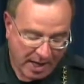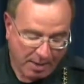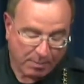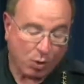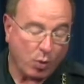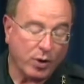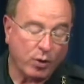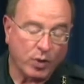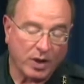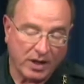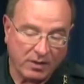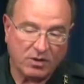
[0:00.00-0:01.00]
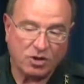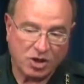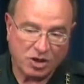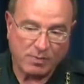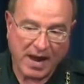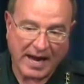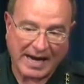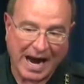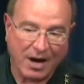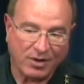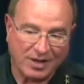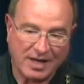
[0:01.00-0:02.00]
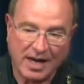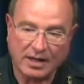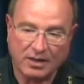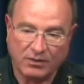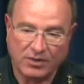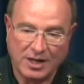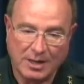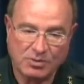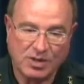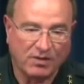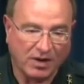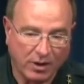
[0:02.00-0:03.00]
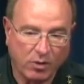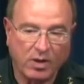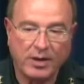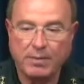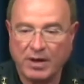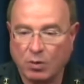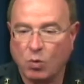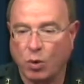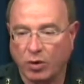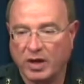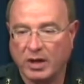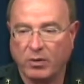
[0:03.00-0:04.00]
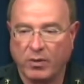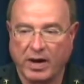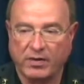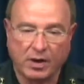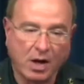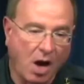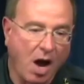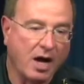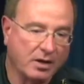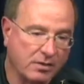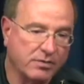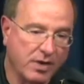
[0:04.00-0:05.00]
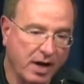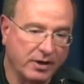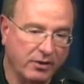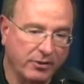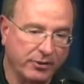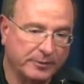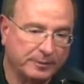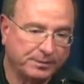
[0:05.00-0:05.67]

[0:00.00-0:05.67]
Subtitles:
But we're relieved that she's back. Our detective teams have literally been working around the clock to find her.